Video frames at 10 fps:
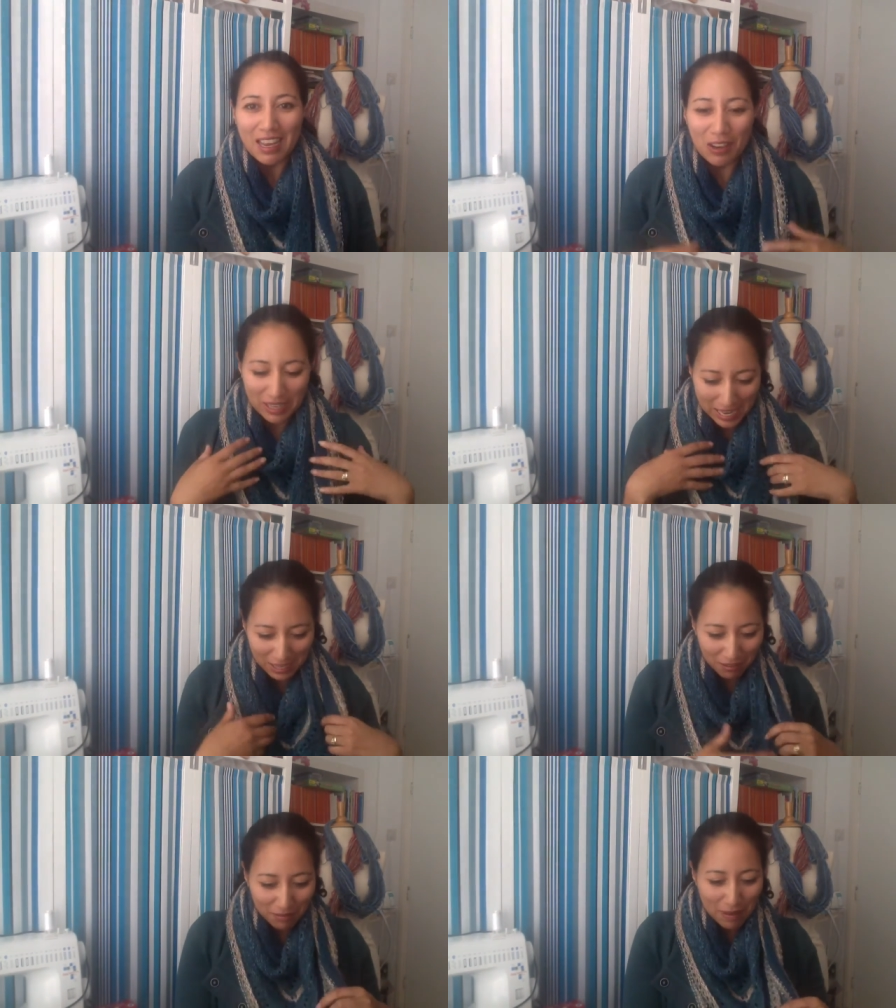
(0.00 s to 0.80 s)
Okay,
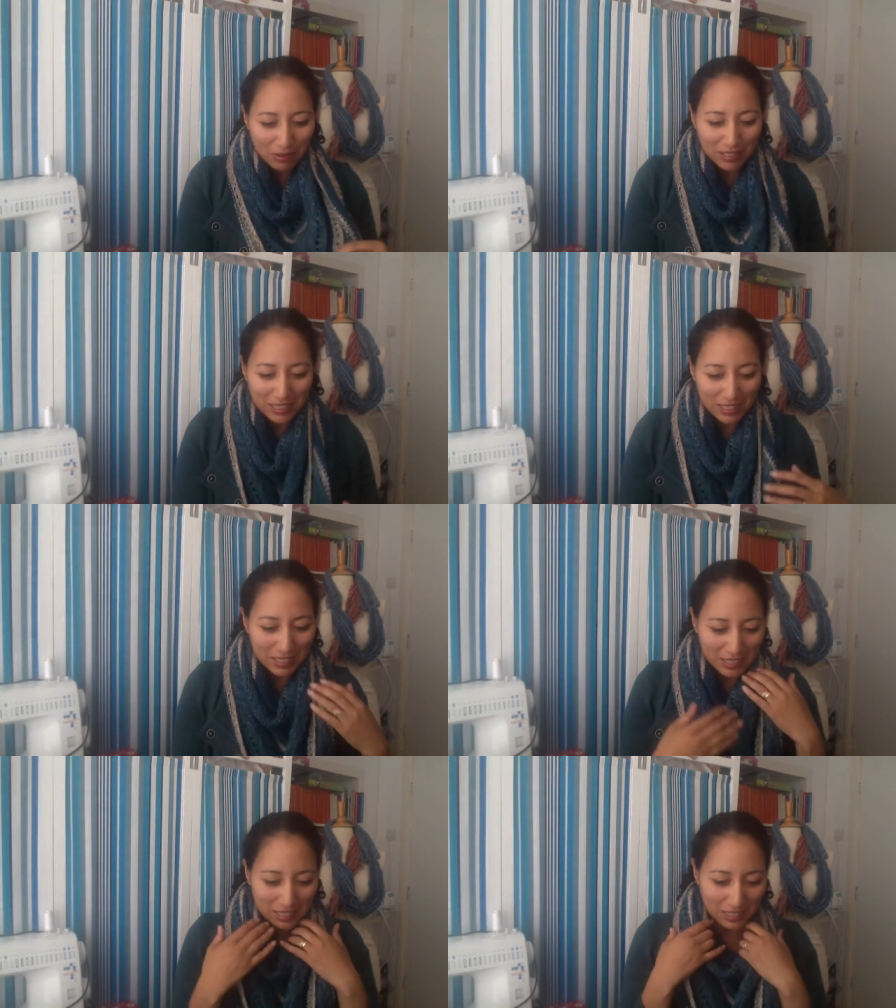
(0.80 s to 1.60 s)
enough about this
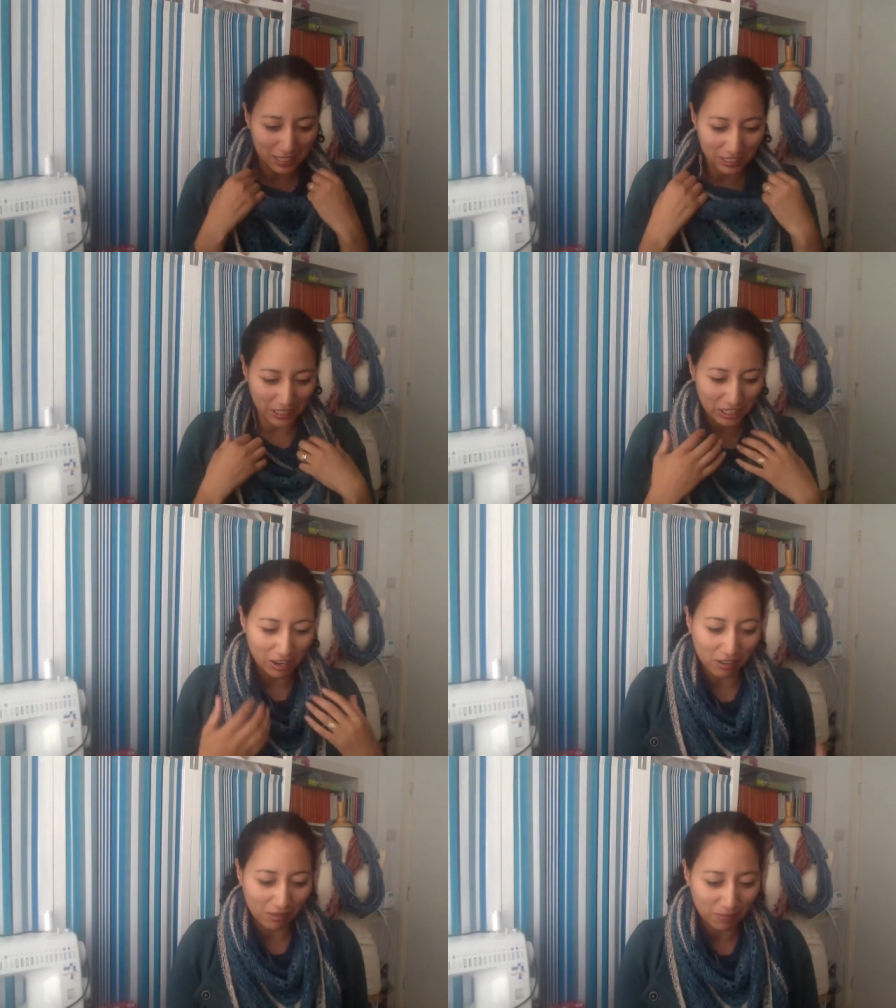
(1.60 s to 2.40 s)

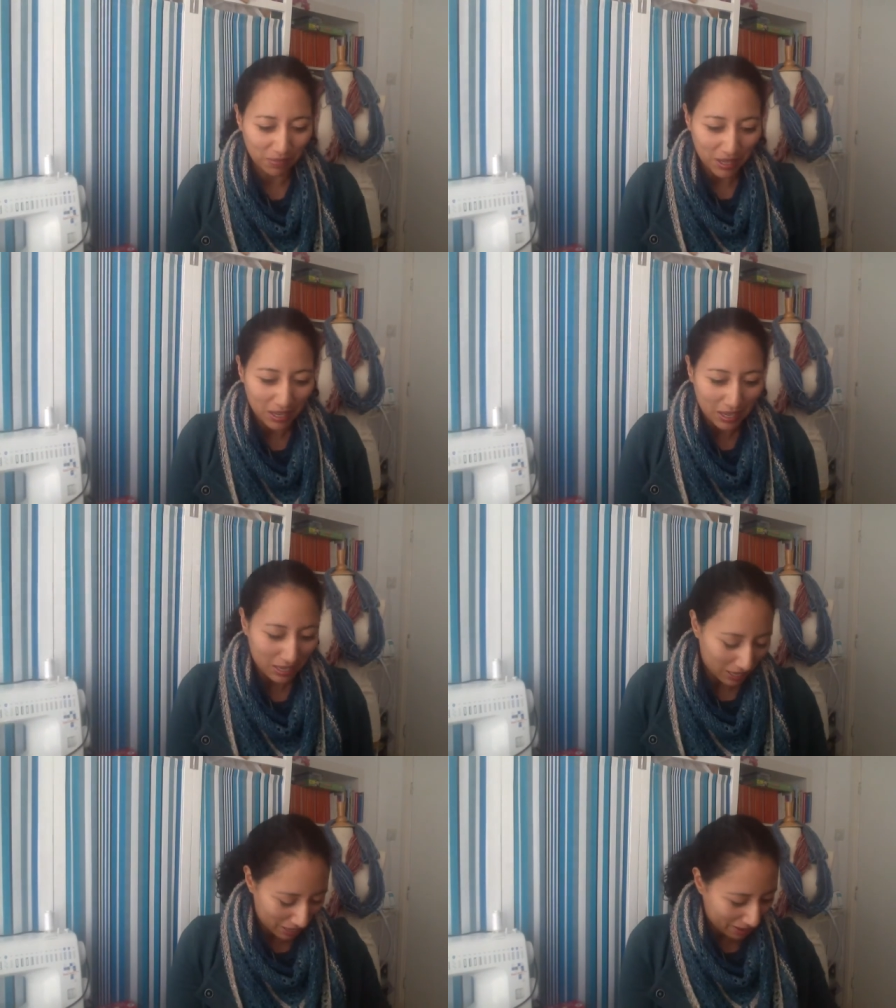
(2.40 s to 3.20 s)
shawl.
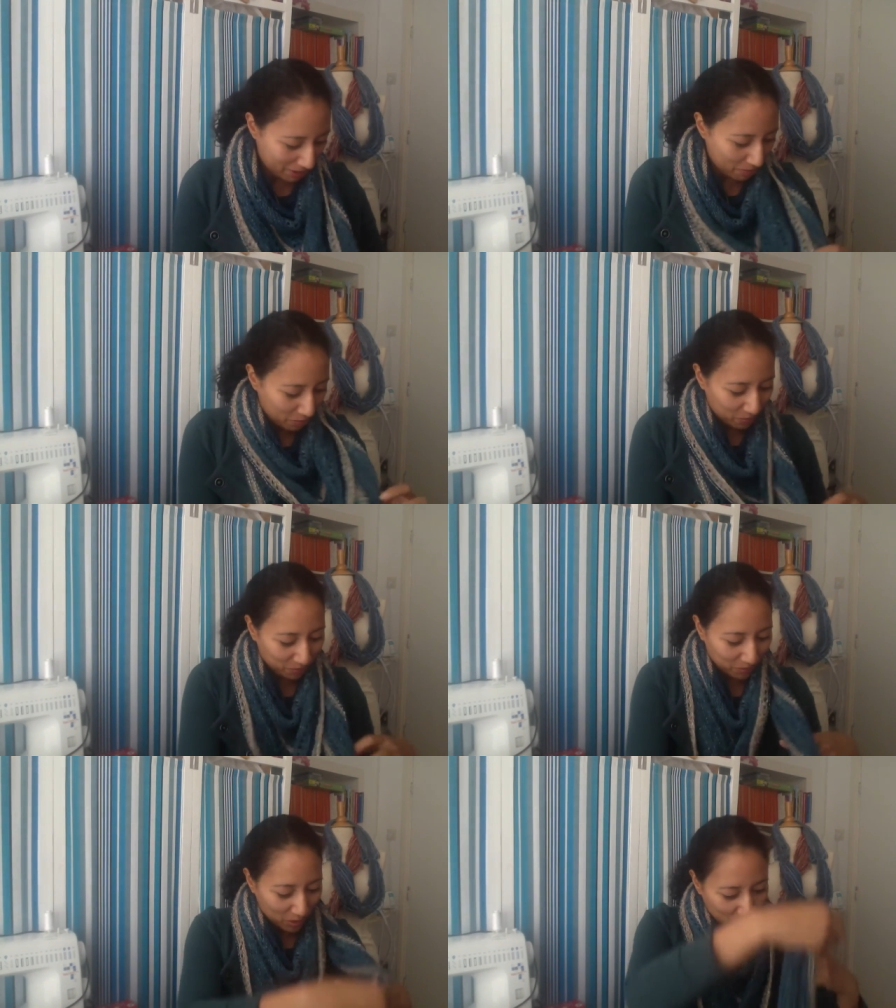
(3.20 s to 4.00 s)

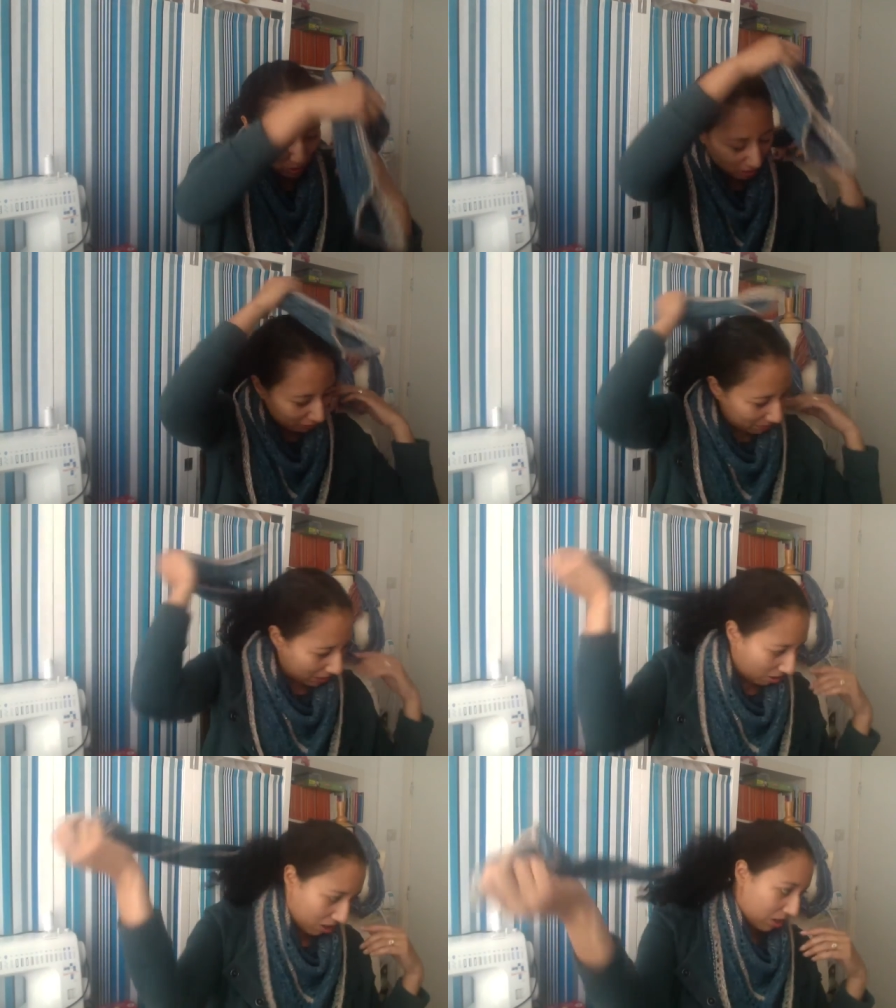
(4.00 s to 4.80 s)
One of
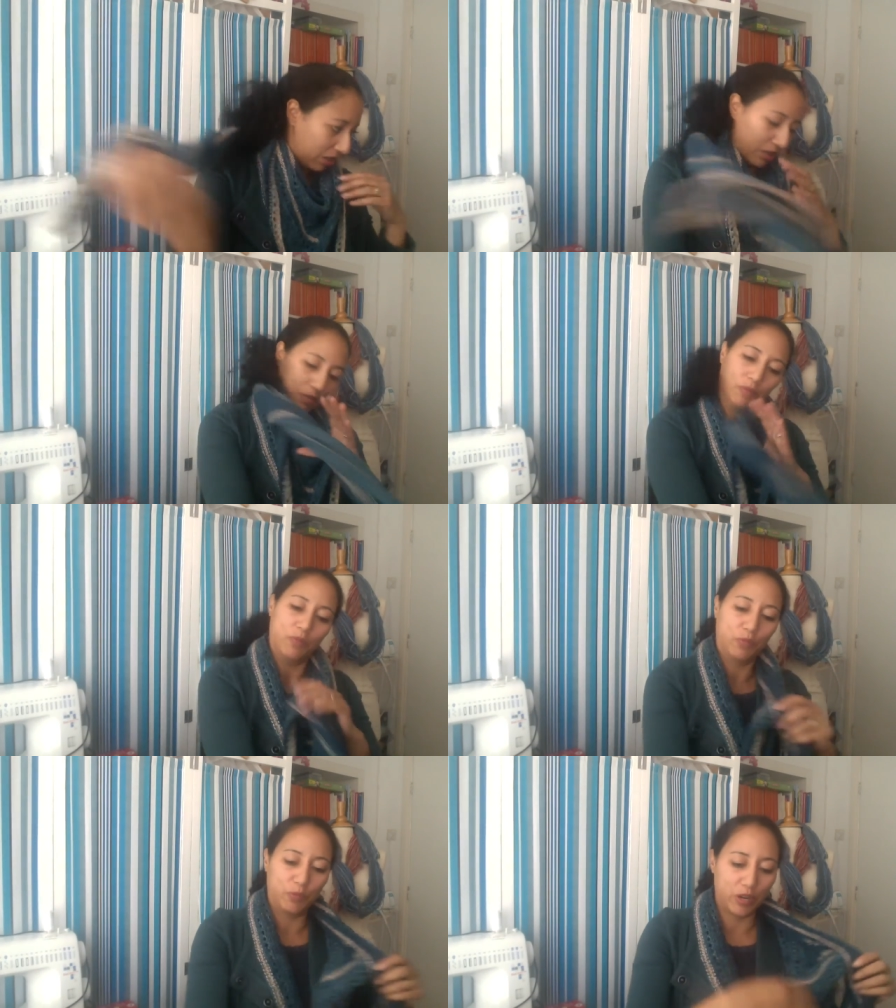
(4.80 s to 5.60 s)
my other
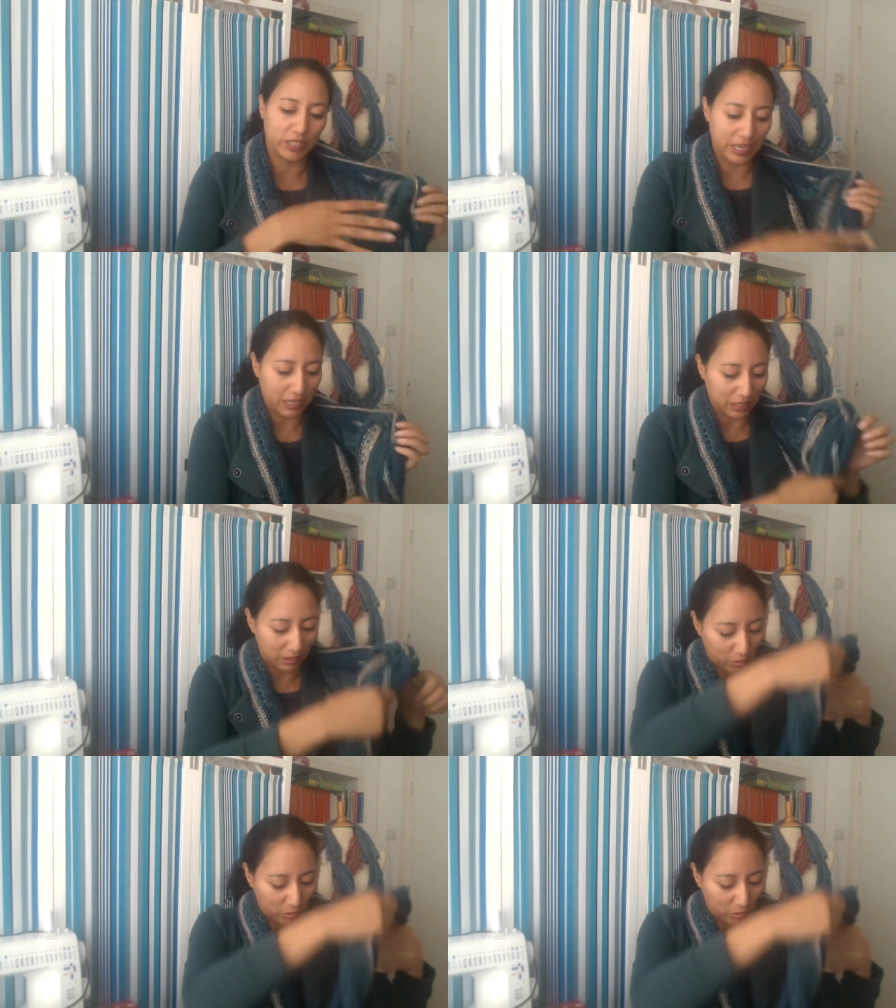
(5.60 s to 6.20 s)
projects,